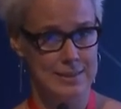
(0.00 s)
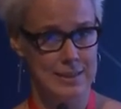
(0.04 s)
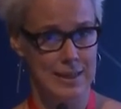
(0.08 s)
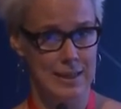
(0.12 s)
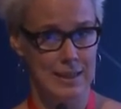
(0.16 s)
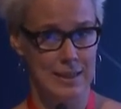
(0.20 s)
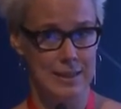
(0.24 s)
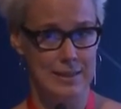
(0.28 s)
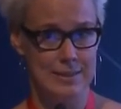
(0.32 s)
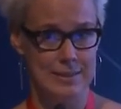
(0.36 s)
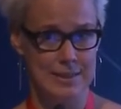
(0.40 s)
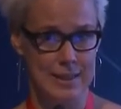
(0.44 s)

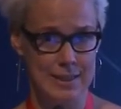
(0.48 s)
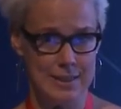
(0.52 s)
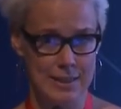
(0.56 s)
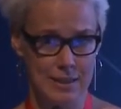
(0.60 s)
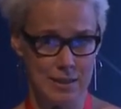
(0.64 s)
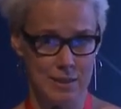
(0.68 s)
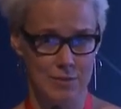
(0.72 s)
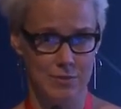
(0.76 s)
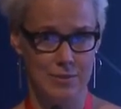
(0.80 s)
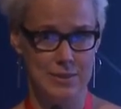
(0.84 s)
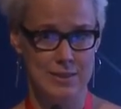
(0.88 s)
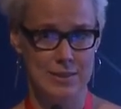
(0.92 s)

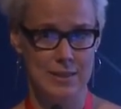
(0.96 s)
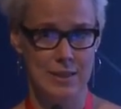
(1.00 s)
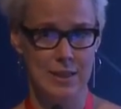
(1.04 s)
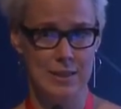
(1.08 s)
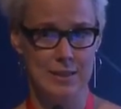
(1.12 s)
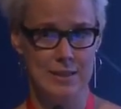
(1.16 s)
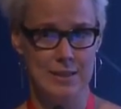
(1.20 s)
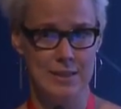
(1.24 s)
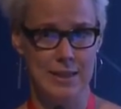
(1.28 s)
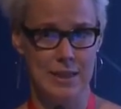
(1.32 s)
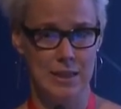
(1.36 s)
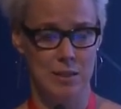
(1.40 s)
Technical
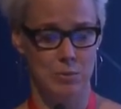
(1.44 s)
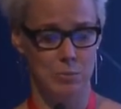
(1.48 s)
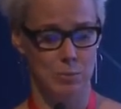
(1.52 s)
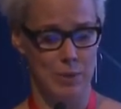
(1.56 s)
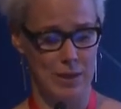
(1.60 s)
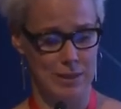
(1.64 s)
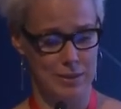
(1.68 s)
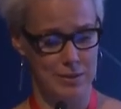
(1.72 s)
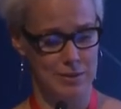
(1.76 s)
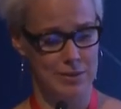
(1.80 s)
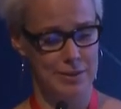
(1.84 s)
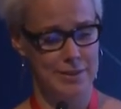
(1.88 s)
facility can
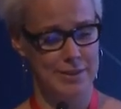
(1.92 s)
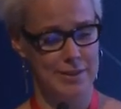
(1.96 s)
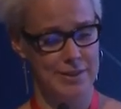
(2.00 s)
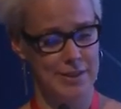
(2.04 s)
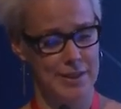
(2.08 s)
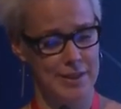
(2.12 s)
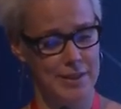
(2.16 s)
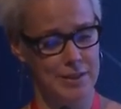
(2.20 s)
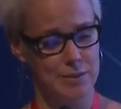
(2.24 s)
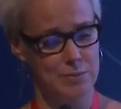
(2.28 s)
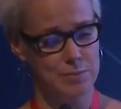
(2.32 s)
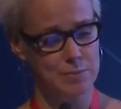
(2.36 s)
matter
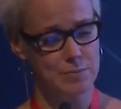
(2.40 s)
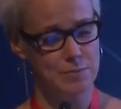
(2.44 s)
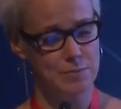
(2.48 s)
here.